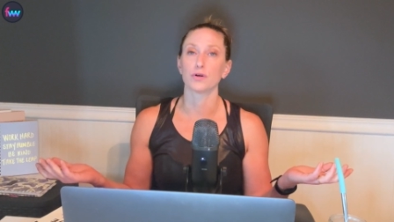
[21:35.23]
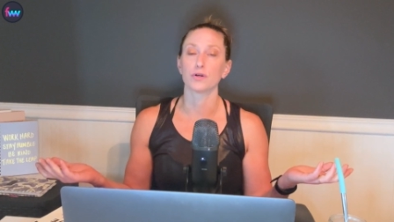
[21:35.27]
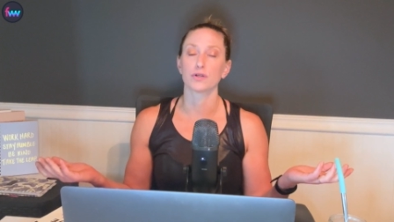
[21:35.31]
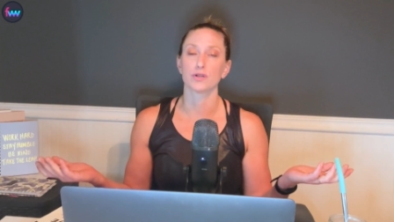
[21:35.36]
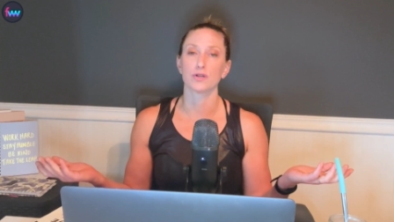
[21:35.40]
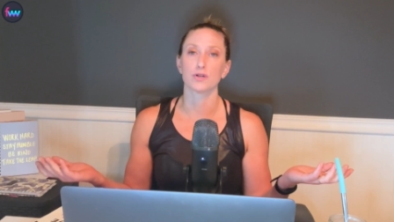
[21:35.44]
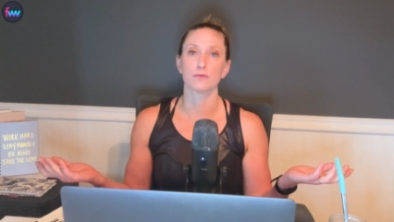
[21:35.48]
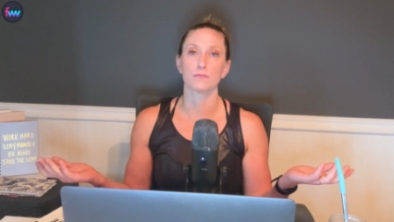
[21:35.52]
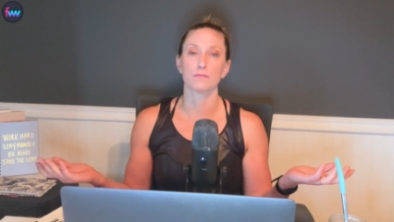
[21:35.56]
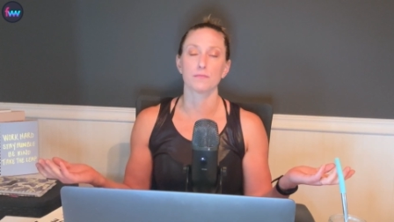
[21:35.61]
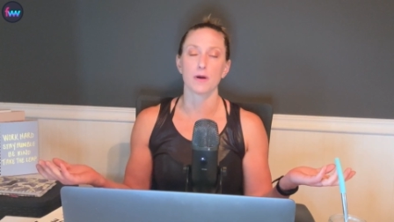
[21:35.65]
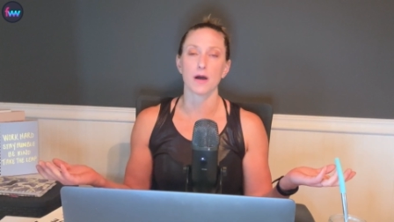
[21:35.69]

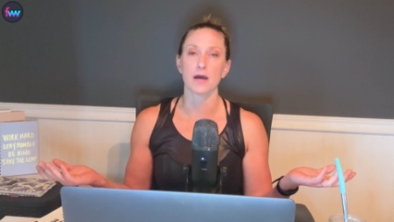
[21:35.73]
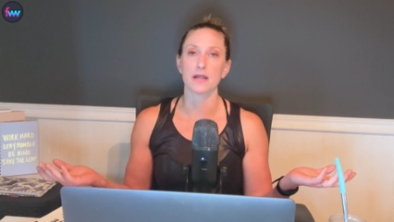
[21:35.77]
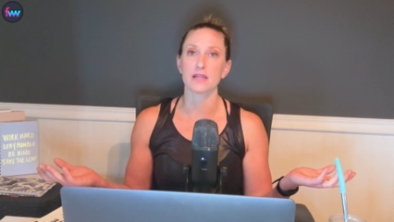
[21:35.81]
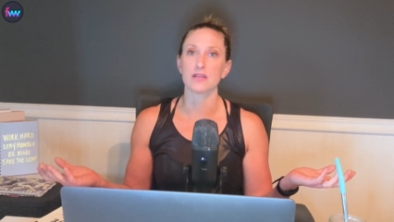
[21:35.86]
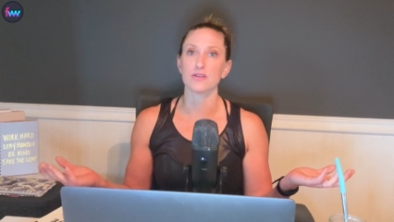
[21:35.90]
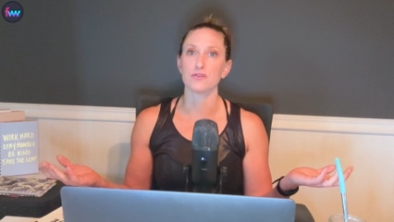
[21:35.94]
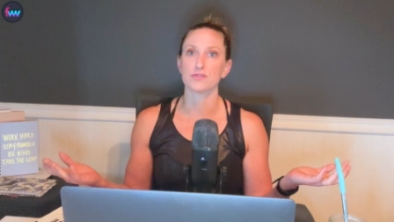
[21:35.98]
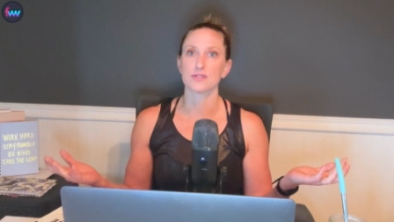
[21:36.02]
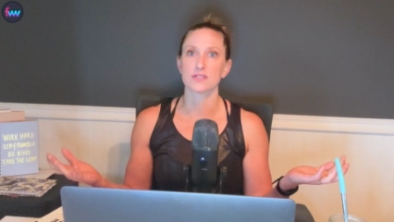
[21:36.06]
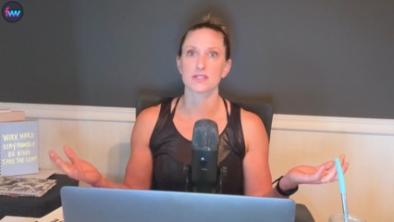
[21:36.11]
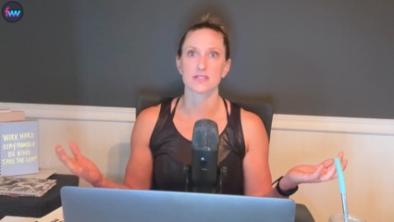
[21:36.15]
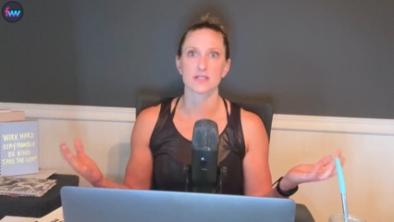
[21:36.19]
Your body
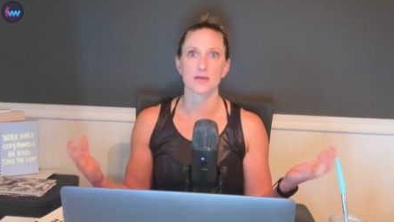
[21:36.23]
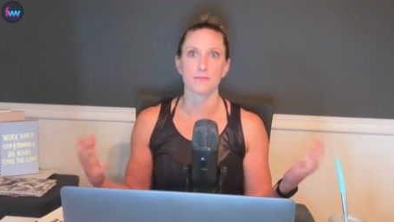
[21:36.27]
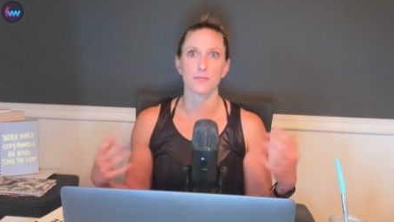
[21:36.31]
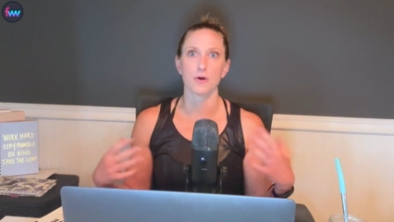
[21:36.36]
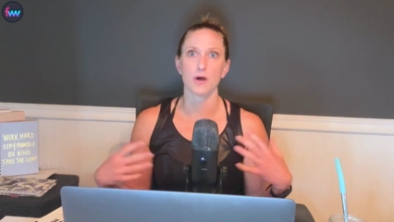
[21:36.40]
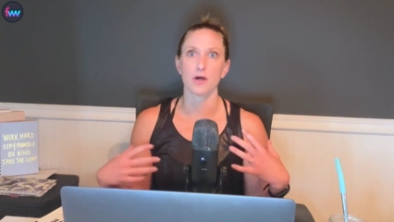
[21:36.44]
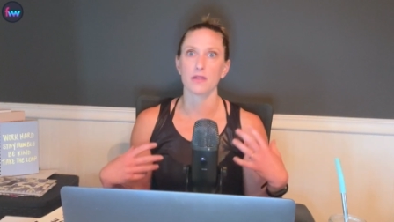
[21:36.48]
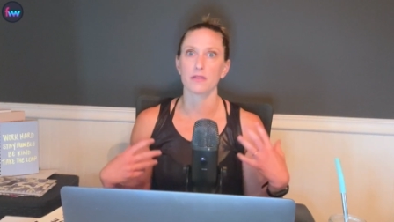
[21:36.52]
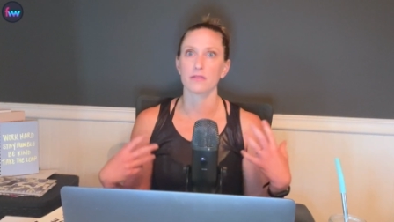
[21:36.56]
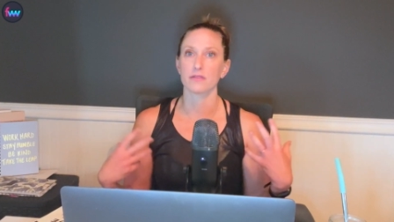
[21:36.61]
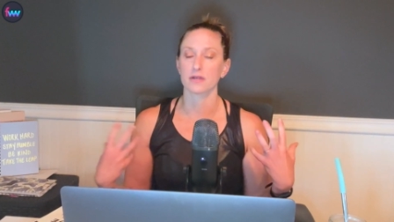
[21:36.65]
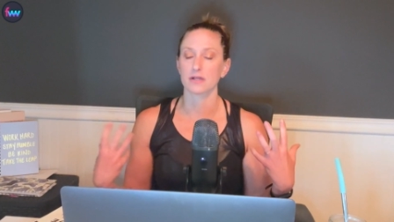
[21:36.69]
uses up
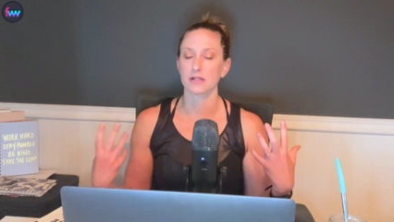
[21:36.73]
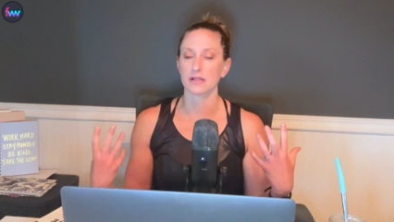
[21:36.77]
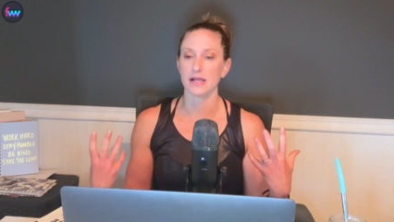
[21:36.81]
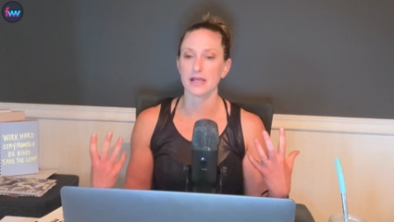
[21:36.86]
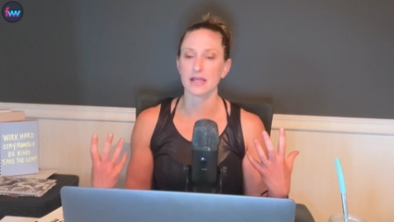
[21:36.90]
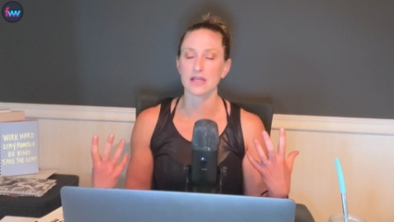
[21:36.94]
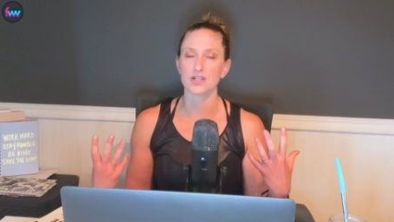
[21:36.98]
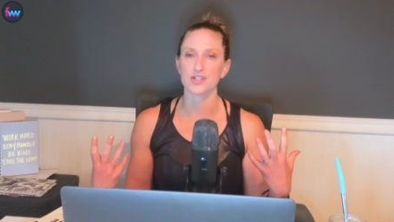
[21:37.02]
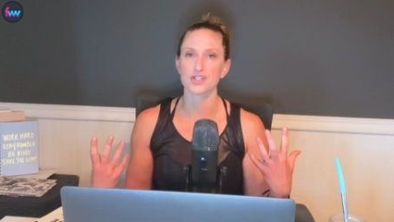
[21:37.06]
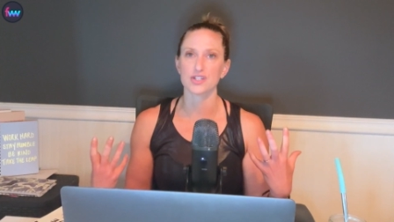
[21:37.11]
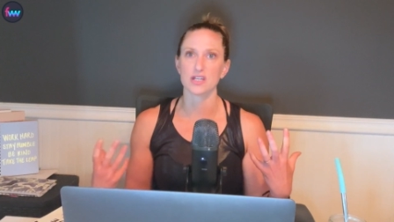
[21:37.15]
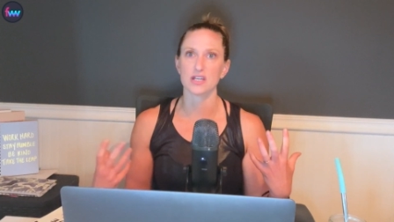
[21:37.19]
all of the
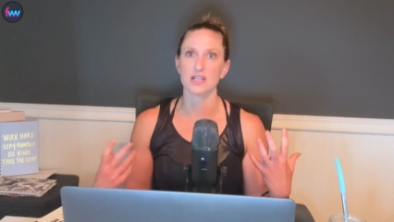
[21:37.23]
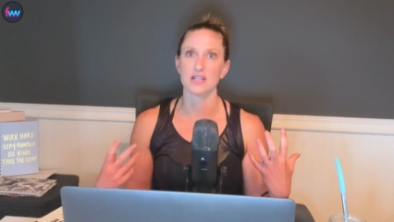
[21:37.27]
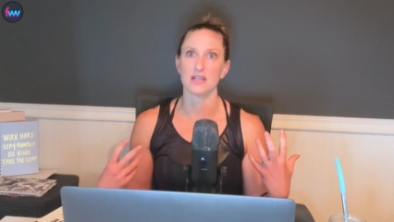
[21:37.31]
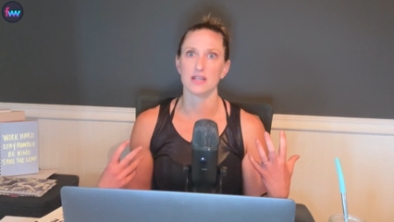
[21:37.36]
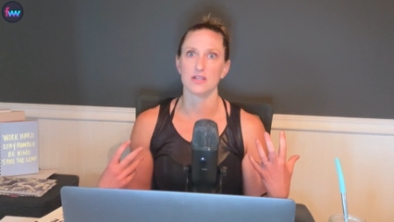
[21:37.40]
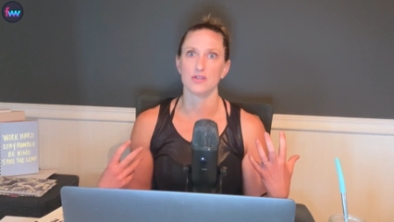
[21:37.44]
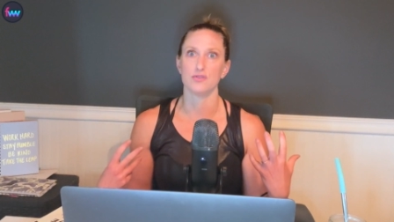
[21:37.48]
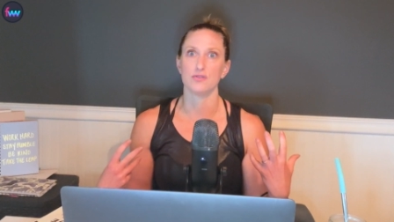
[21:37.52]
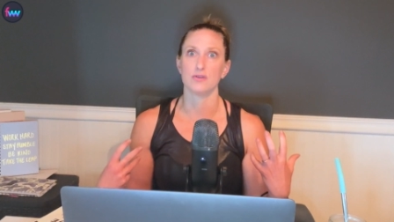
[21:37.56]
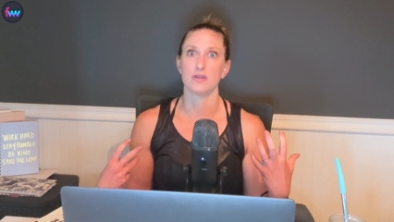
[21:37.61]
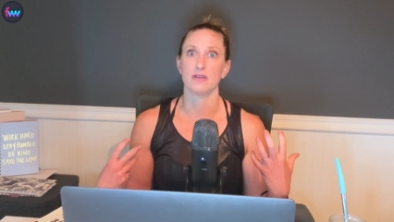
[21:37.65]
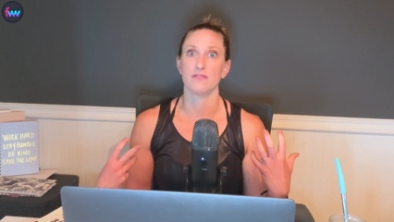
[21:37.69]
glycogen
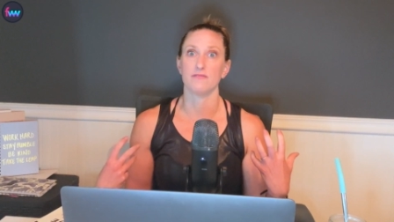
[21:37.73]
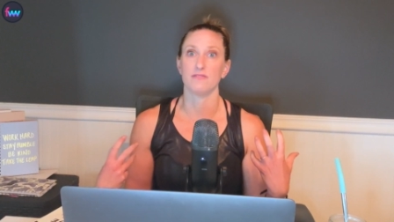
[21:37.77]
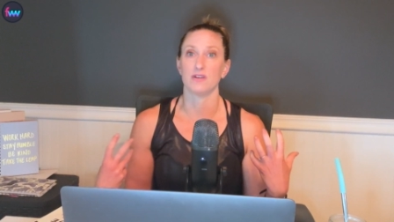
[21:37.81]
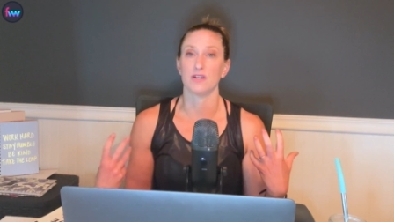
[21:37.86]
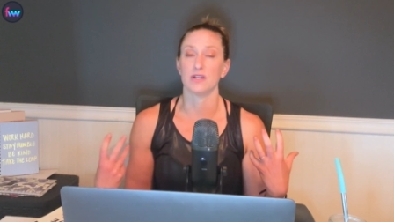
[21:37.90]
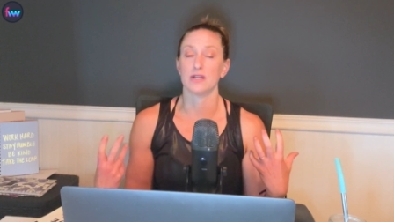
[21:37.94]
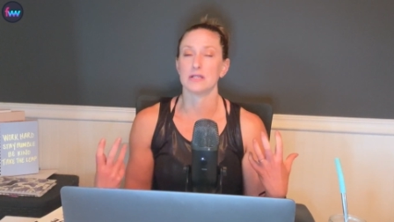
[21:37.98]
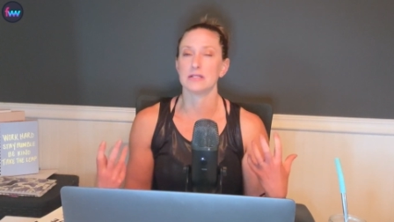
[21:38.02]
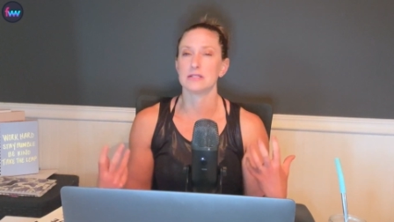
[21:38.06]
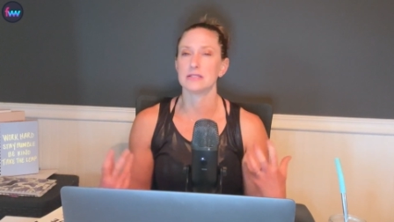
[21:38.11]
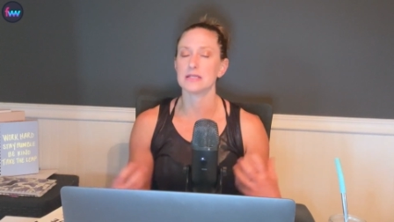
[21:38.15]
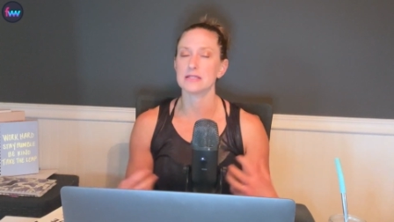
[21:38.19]
and you get
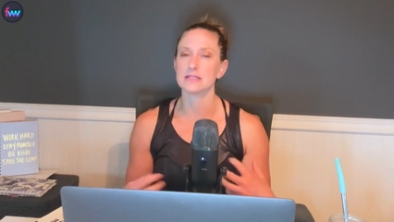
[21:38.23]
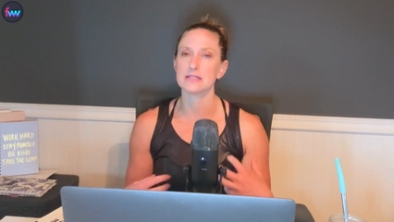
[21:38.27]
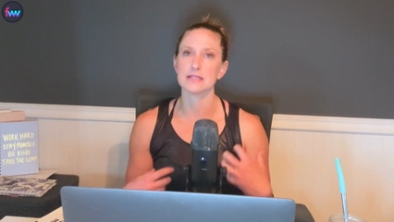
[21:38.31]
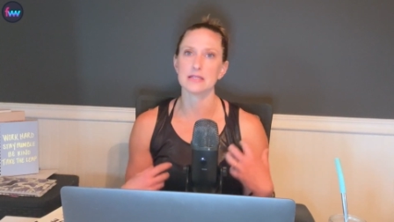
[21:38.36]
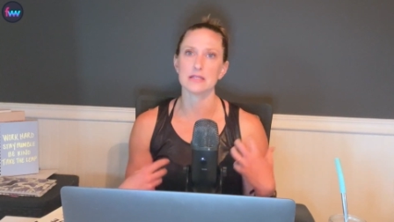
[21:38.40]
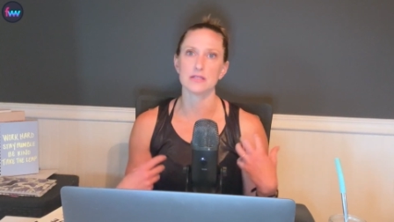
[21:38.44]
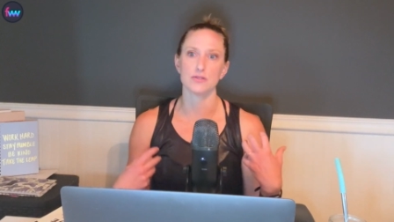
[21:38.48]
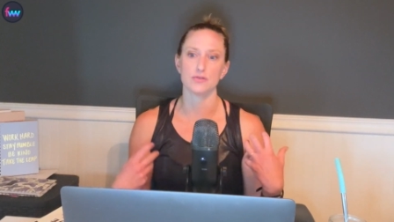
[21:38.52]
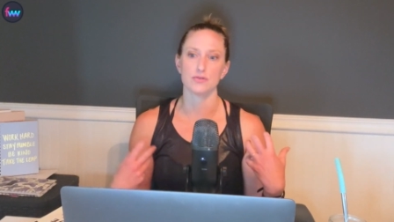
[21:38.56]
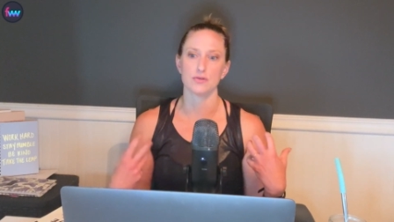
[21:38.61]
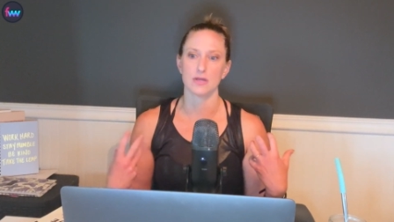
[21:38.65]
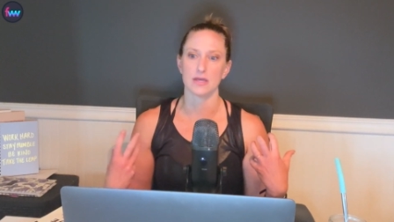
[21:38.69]
very dizzy,
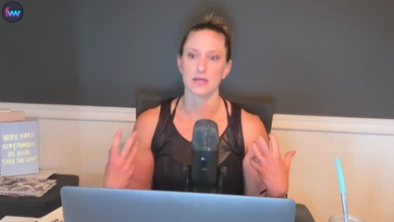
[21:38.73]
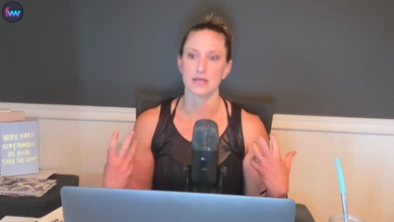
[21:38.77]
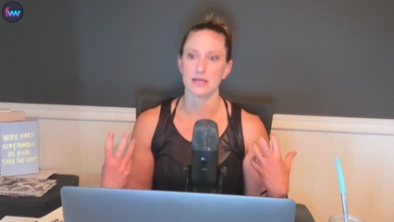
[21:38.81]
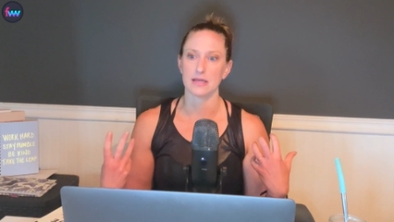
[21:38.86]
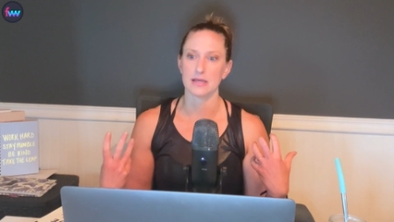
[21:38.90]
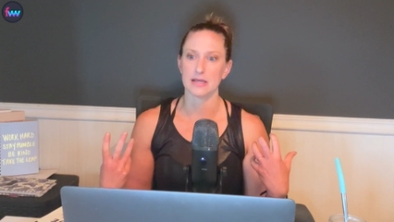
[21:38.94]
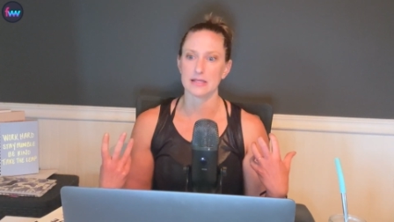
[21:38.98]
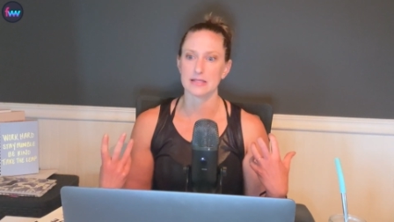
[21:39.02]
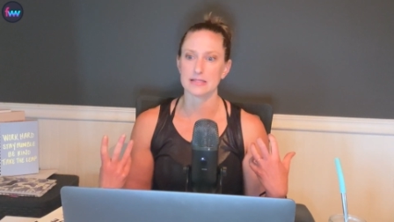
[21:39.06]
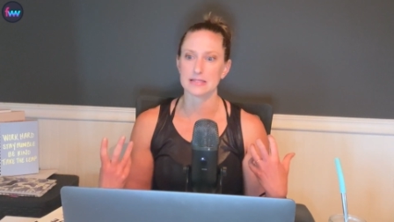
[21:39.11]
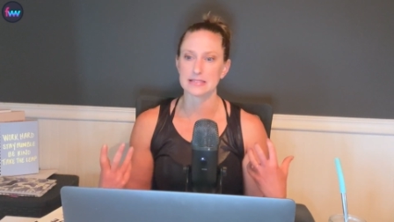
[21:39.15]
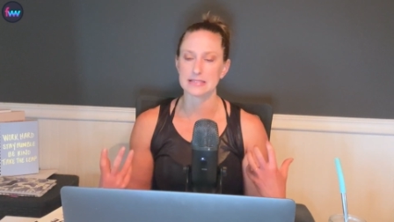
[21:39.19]
you can
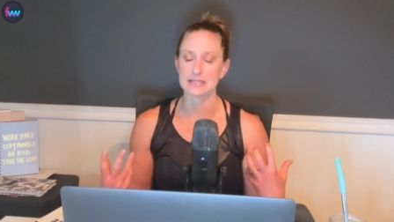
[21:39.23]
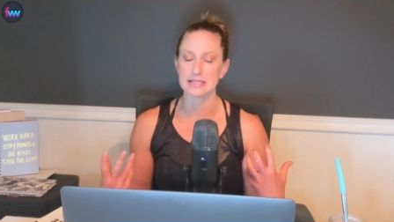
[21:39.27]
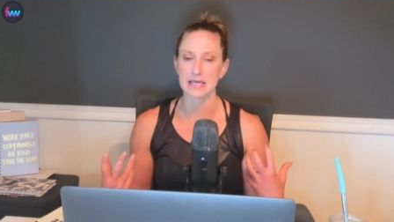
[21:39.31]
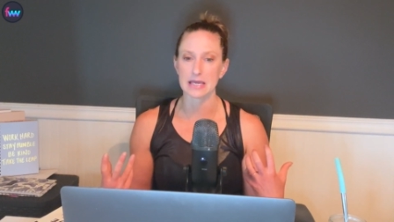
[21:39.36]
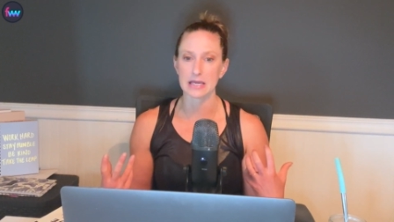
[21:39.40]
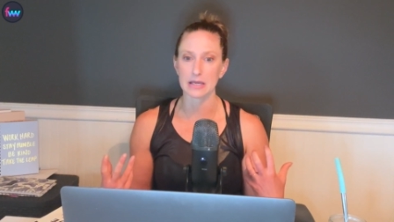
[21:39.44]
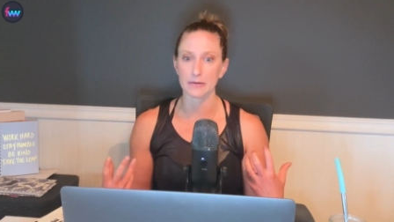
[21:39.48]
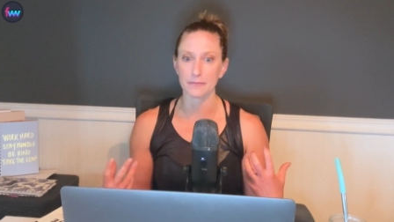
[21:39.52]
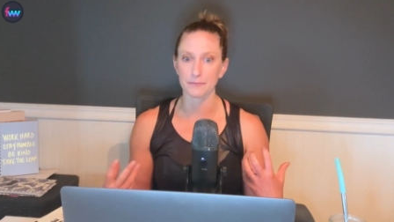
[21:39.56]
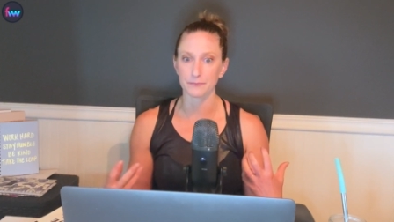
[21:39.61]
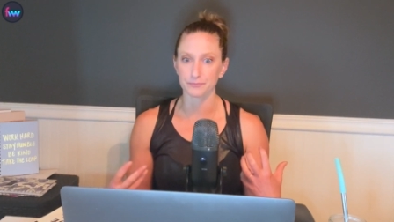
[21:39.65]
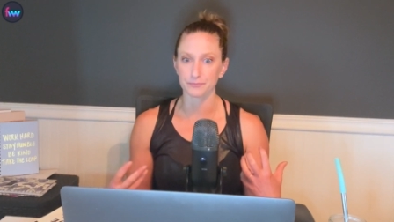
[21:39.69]
get sick.